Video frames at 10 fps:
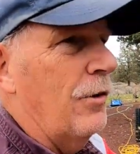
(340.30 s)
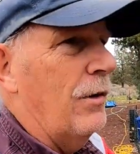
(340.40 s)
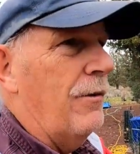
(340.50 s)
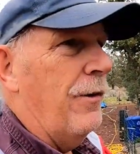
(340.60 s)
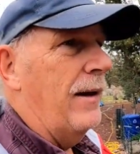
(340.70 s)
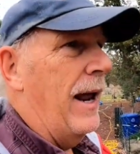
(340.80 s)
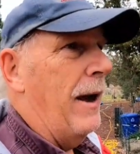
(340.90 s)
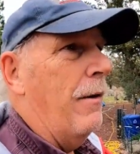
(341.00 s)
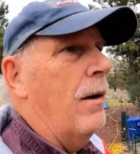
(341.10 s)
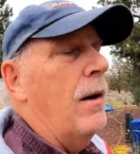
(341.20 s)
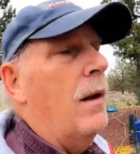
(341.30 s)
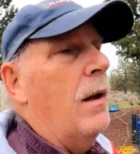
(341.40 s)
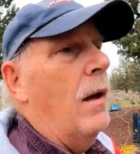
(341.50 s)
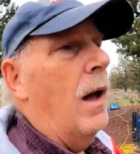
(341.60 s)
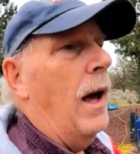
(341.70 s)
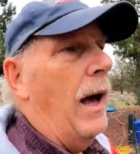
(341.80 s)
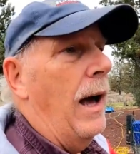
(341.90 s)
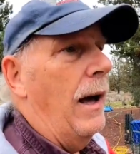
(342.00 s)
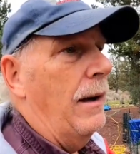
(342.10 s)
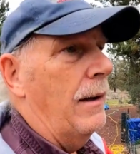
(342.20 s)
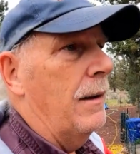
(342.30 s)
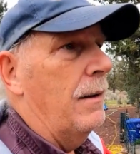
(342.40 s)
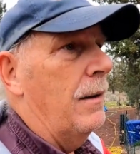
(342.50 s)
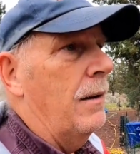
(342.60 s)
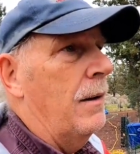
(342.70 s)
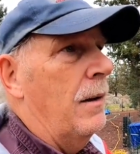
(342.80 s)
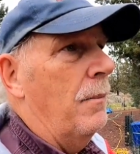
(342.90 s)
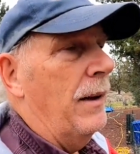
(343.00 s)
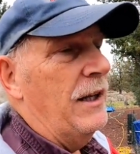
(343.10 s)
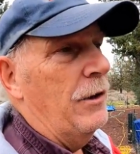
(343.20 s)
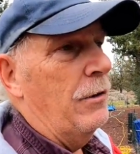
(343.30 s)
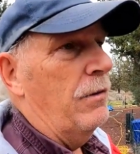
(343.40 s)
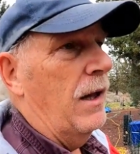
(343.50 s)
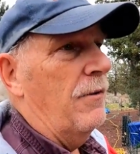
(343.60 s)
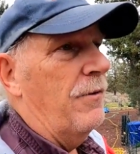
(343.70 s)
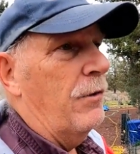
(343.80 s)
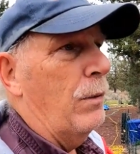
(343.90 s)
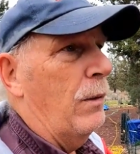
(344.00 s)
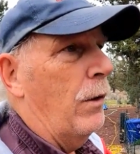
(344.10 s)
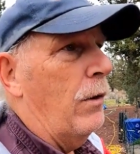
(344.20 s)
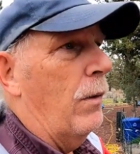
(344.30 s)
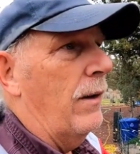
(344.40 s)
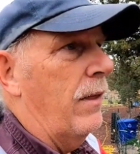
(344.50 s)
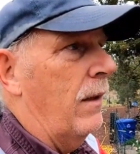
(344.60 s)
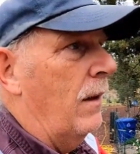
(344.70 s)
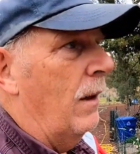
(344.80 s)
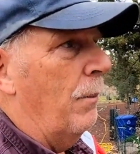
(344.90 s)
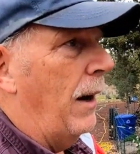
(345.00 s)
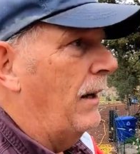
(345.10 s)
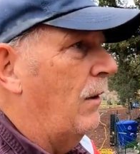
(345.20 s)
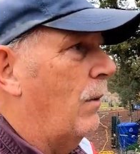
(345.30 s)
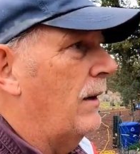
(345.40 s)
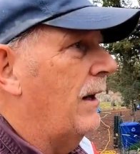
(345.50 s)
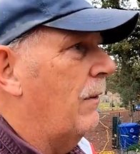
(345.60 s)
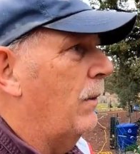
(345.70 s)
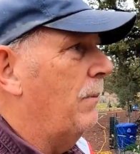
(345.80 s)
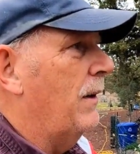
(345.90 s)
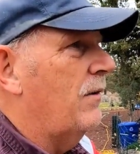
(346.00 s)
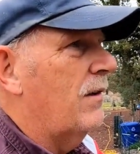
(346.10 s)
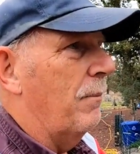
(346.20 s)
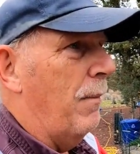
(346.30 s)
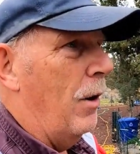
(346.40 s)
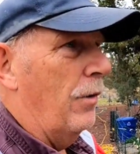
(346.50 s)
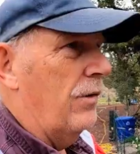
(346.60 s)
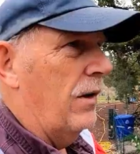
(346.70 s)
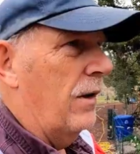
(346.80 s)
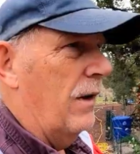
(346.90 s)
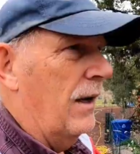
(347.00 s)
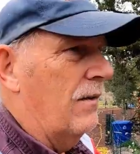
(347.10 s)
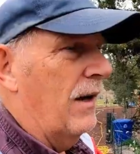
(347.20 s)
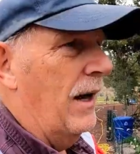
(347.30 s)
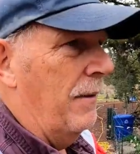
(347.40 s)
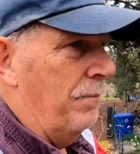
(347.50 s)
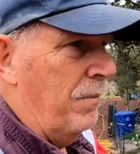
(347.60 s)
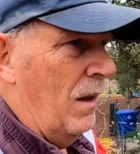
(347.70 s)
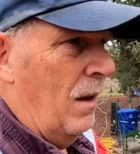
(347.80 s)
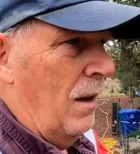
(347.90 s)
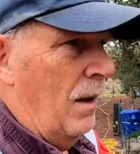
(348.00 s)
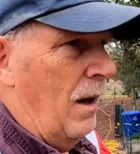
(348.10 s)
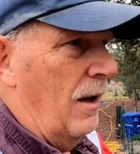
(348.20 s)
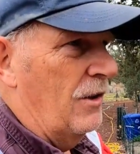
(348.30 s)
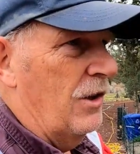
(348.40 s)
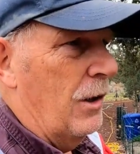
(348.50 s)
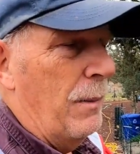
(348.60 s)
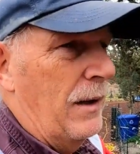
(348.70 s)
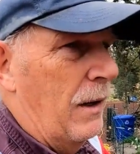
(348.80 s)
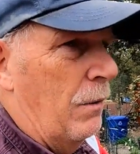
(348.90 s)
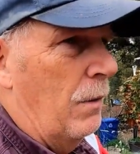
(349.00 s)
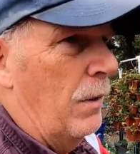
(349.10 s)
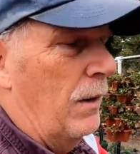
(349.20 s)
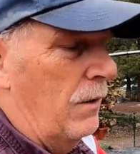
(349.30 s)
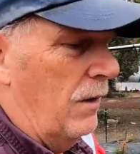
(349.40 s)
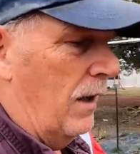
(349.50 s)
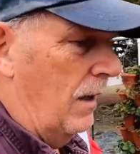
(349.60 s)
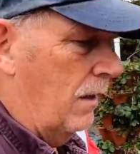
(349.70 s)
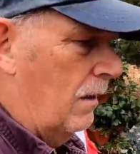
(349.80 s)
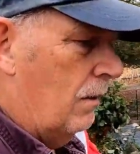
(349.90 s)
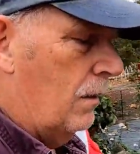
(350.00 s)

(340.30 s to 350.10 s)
Kids are different now. Uh, but, you know, there was a lot of folks we work with. Probably the one that we missed the most is a, uh, a gentleman who was uh,